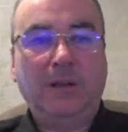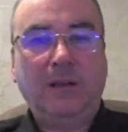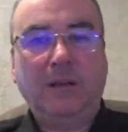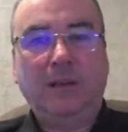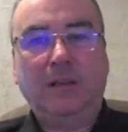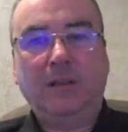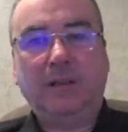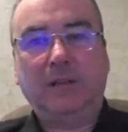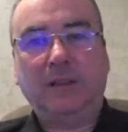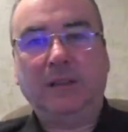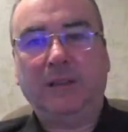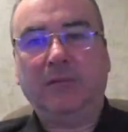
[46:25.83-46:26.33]

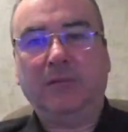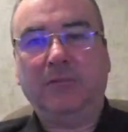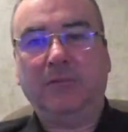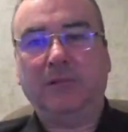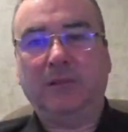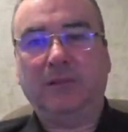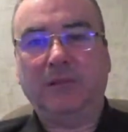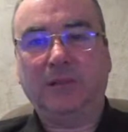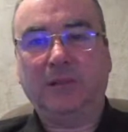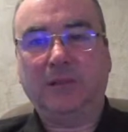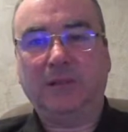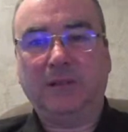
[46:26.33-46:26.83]
They
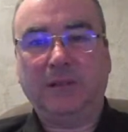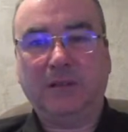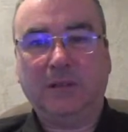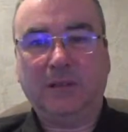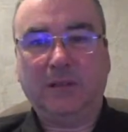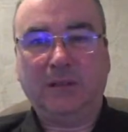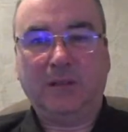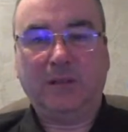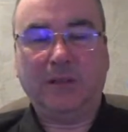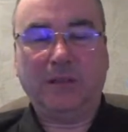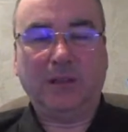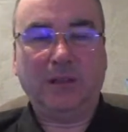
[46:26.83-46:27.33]

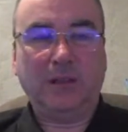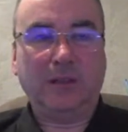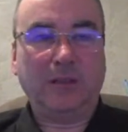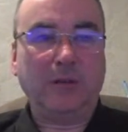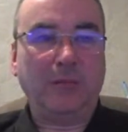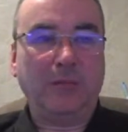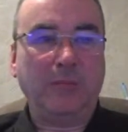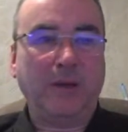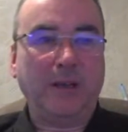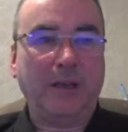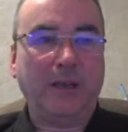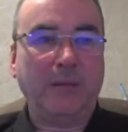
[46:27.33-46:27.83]

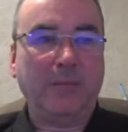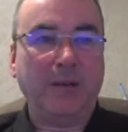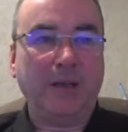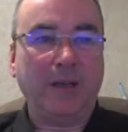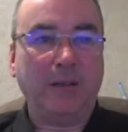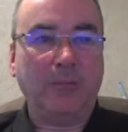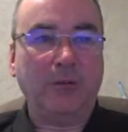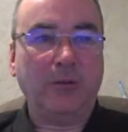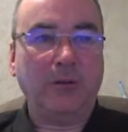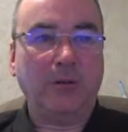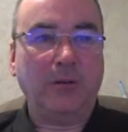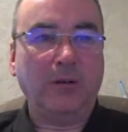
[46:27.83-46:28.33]
don't make them
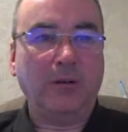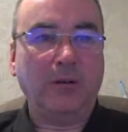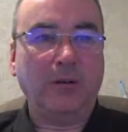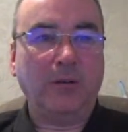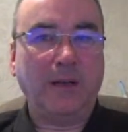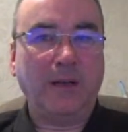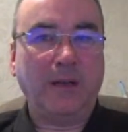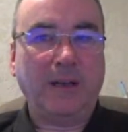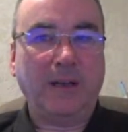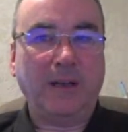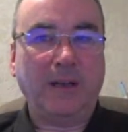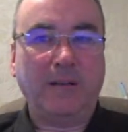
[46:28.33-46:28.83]
anymore.
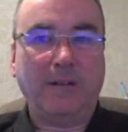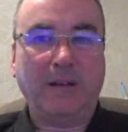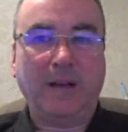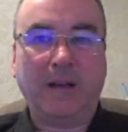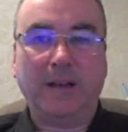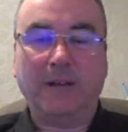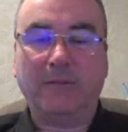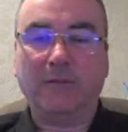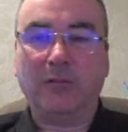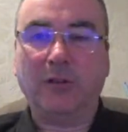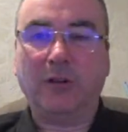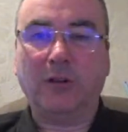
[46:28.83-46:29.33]
And
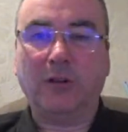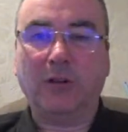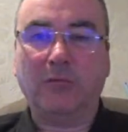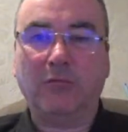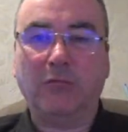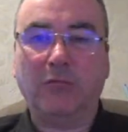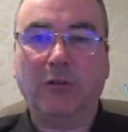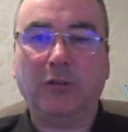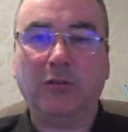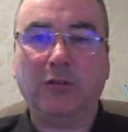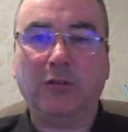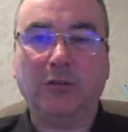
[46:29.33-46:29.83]
I've got a
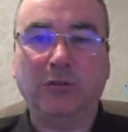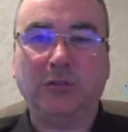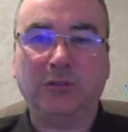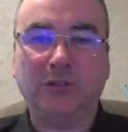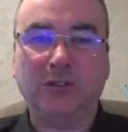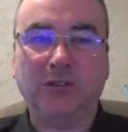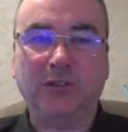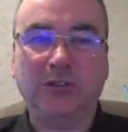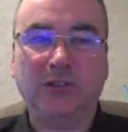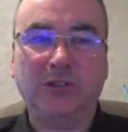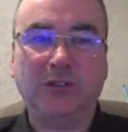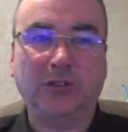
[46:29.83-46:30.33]
Rod
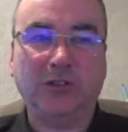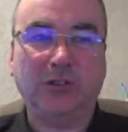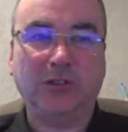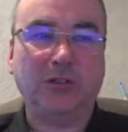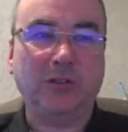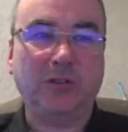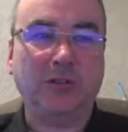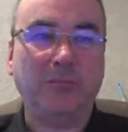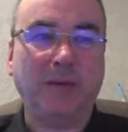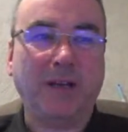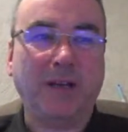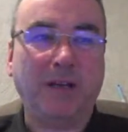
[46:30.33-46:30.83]
Hutchinson
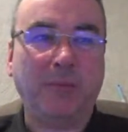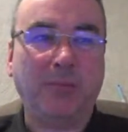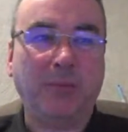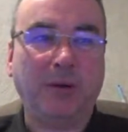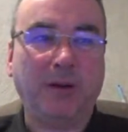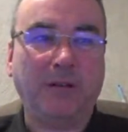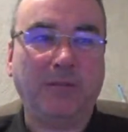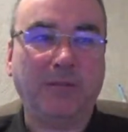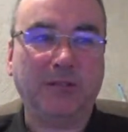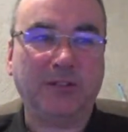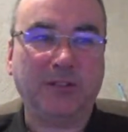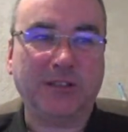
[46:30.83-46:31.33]
2-man
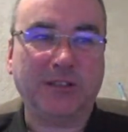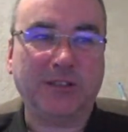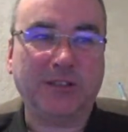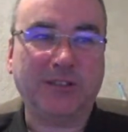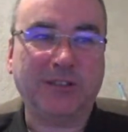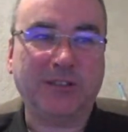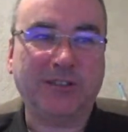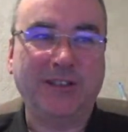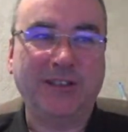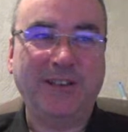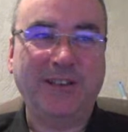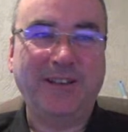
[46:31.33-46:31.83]
Apophysis
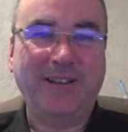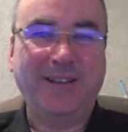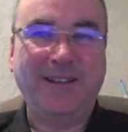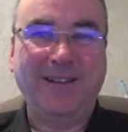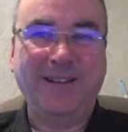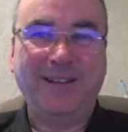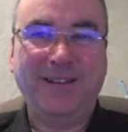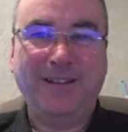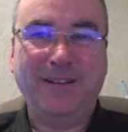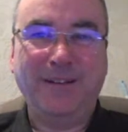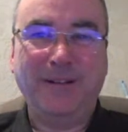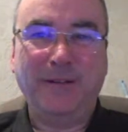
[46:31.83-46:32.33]

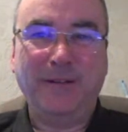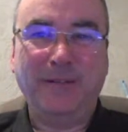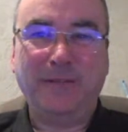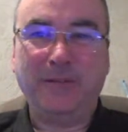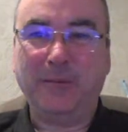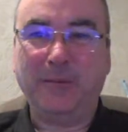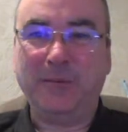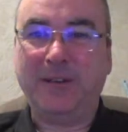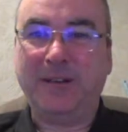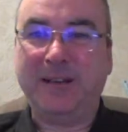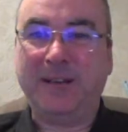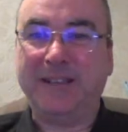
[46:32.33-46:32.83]

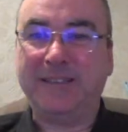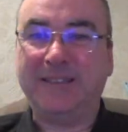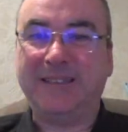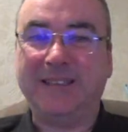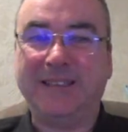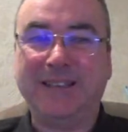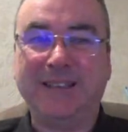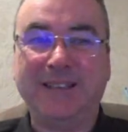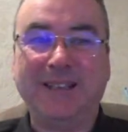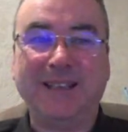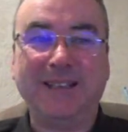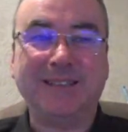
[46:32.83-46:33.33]
from the
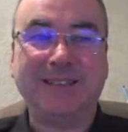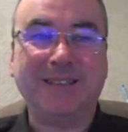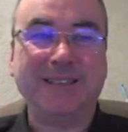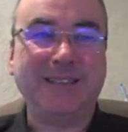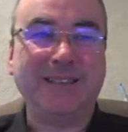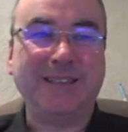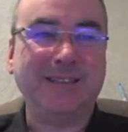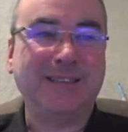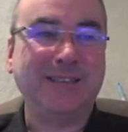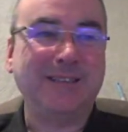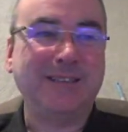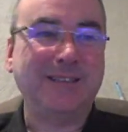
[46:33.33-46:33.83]

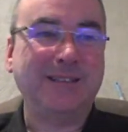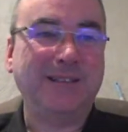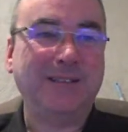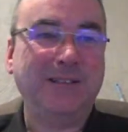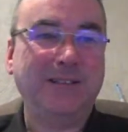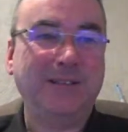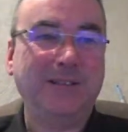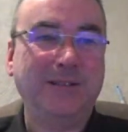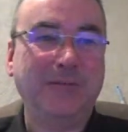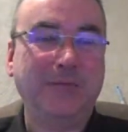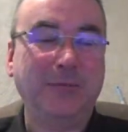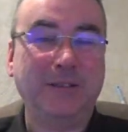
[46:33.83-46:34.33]
1990s,
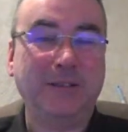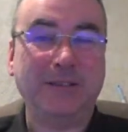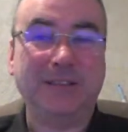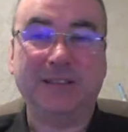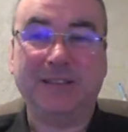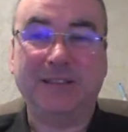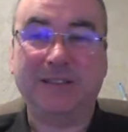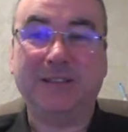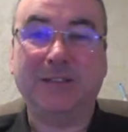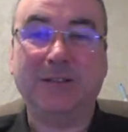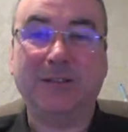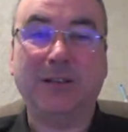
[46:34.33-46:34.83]
which is
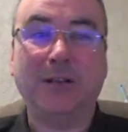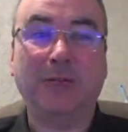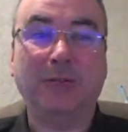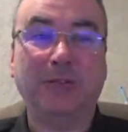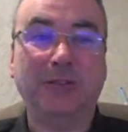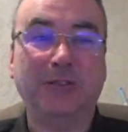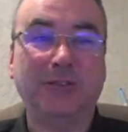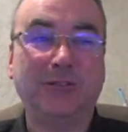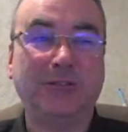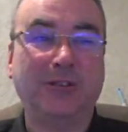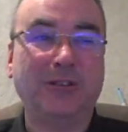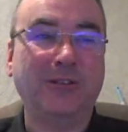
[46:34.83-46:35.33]
still going
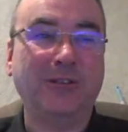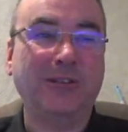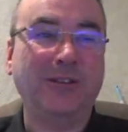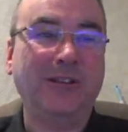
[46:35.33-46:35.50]
strong.